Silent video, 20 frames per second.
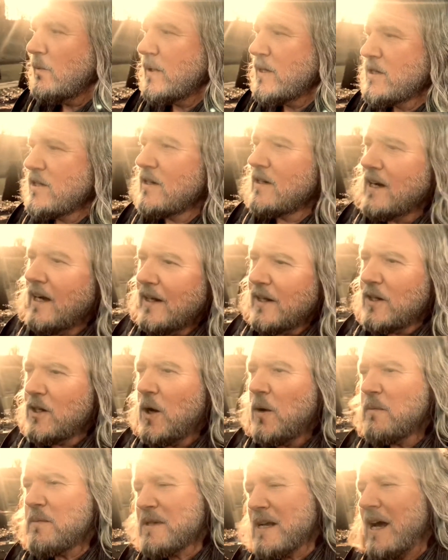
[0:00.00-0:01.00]
kind of
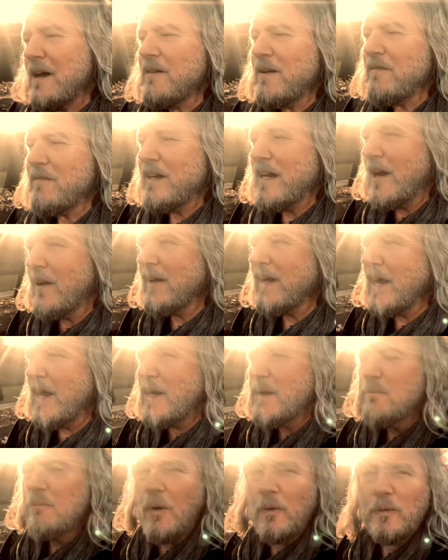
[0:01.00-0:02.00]
comes out every now and again in
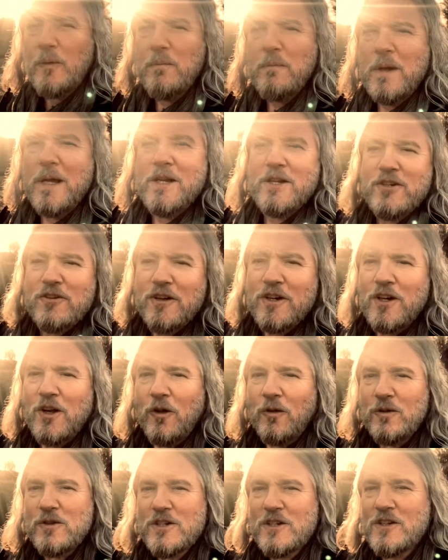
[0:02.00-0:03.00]
modern media and
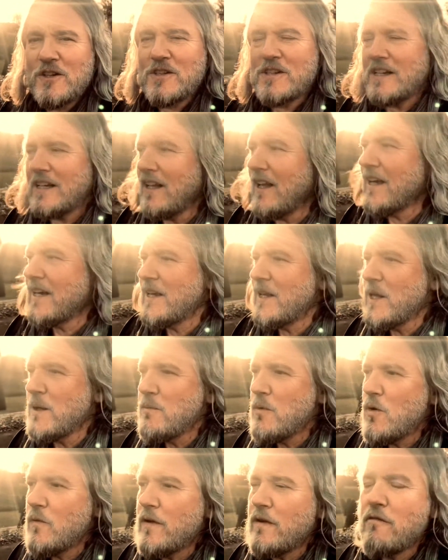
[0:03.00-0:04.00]
culture, doesn't it? Like in the
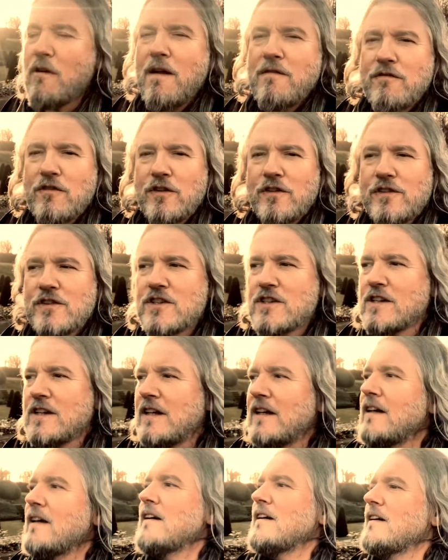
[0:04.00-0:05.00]
movie Reverence.
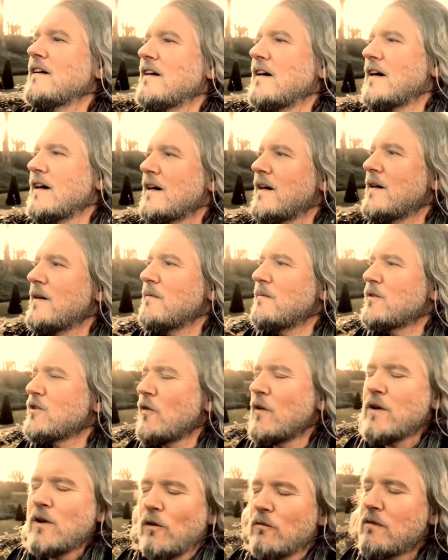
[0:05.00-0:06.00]
Sorry,
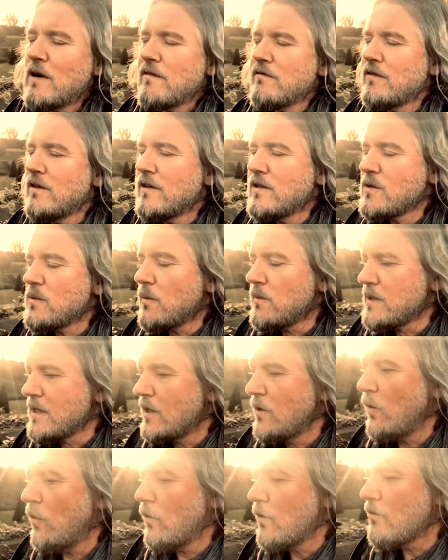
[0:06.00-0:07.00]
not Reverence, what was it
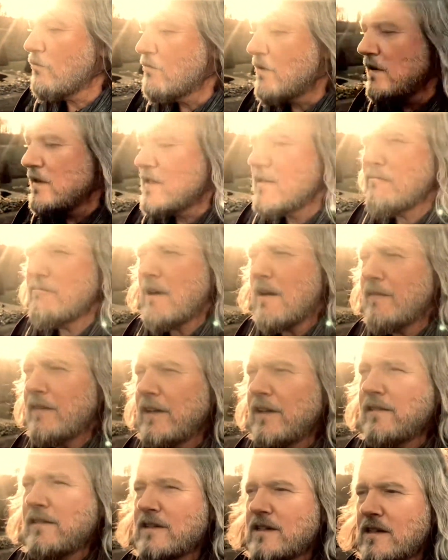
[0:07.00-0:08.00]
called? Is it
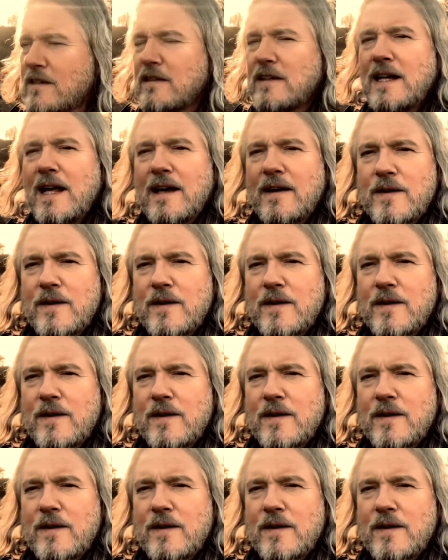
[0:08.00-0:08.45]
Revenant? Yeah, the